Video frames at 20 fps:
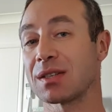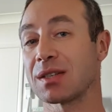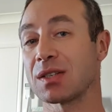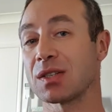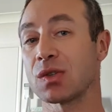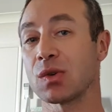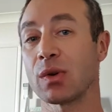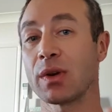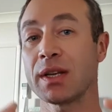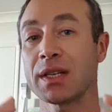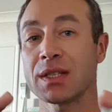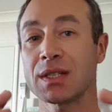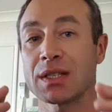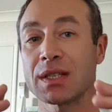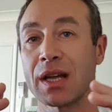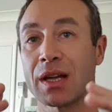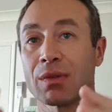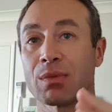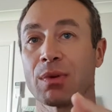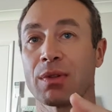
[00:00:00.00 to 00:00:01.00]
So let's
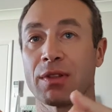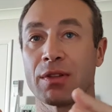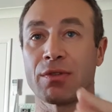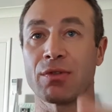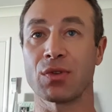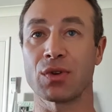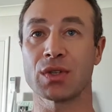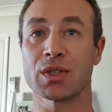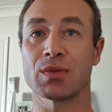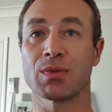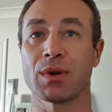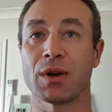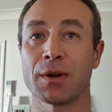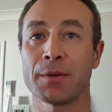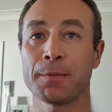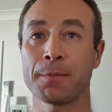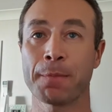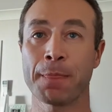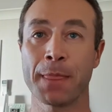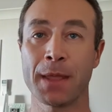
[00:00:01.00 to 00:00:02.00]
start with the first
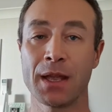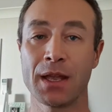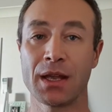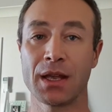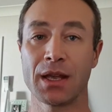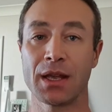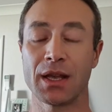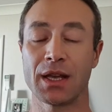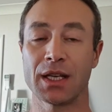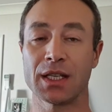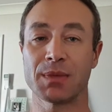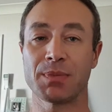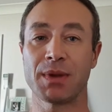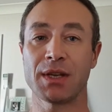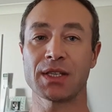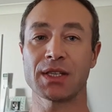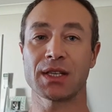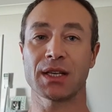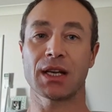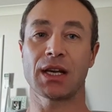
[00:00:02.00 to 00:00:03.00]
one. It's
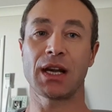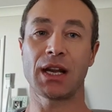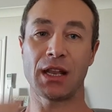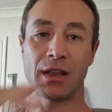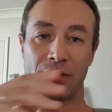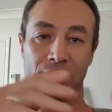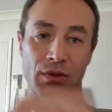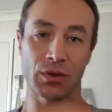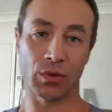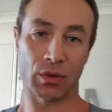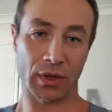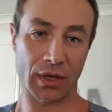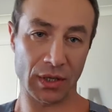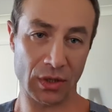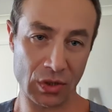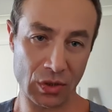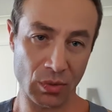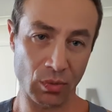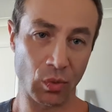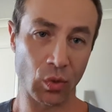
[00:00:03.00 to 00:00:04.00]
basically if you look at
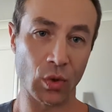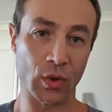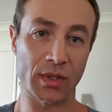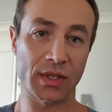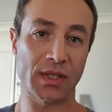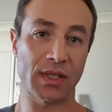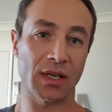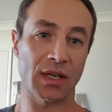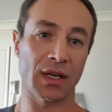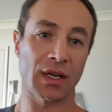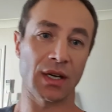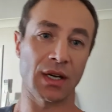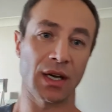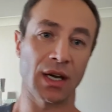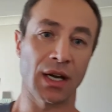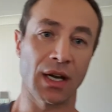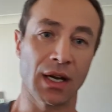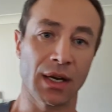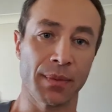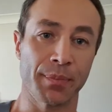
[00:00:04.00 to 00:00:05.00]
towards
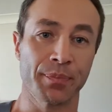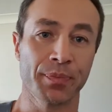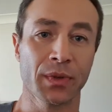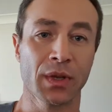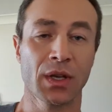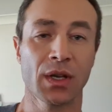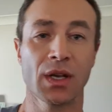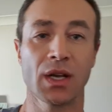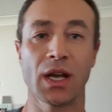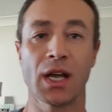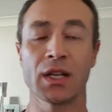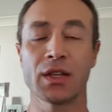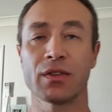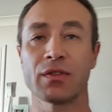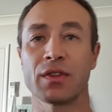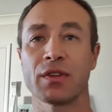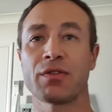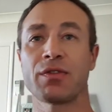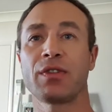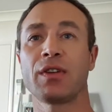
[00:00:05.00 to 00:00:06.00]
end of
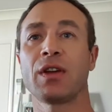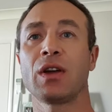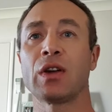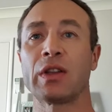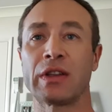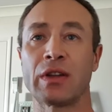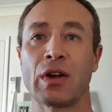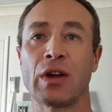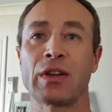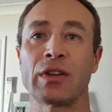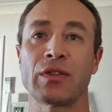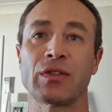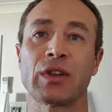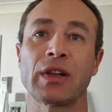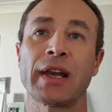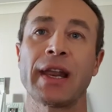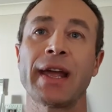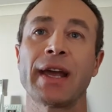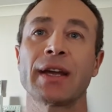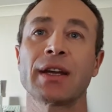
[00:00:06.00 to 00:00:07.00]
the feet and the end of the
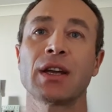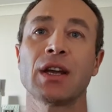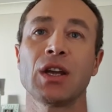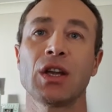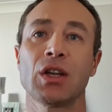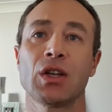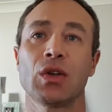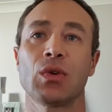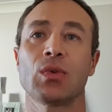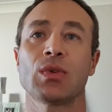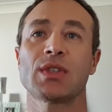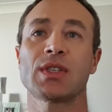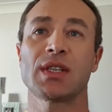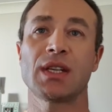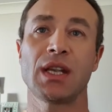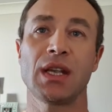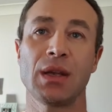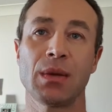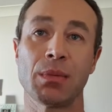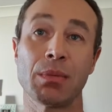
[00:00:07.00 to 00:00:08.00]
leg, you will
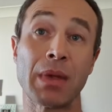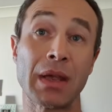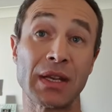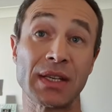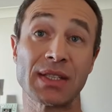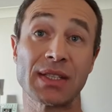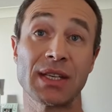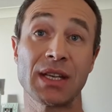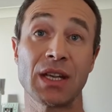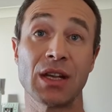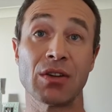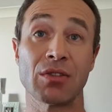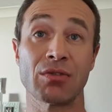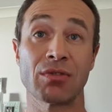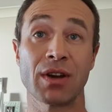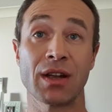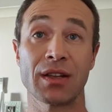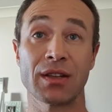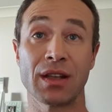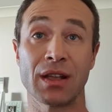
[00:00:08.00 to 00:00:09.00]
see may see
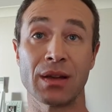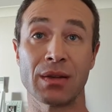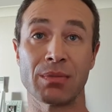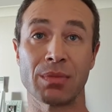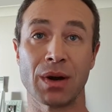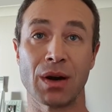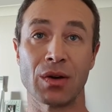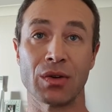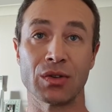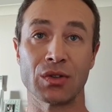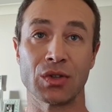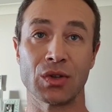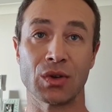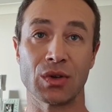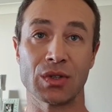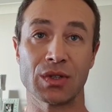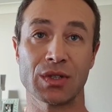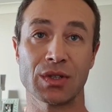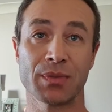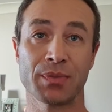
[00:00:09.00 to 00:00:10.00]
red and brown
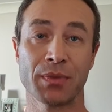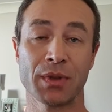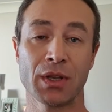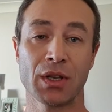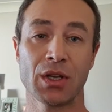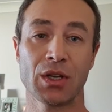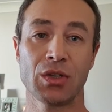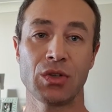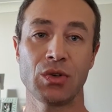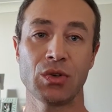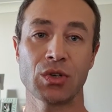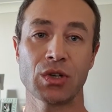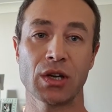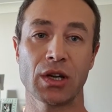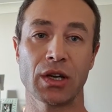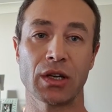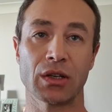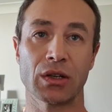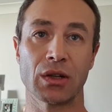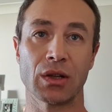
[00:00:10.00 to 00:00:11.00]
dots, usually
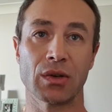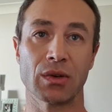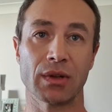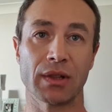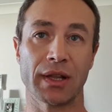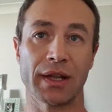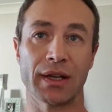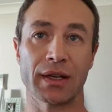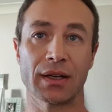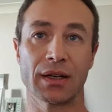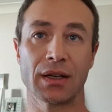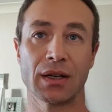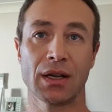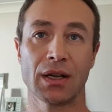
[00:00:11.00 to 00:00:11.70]
in lower leg.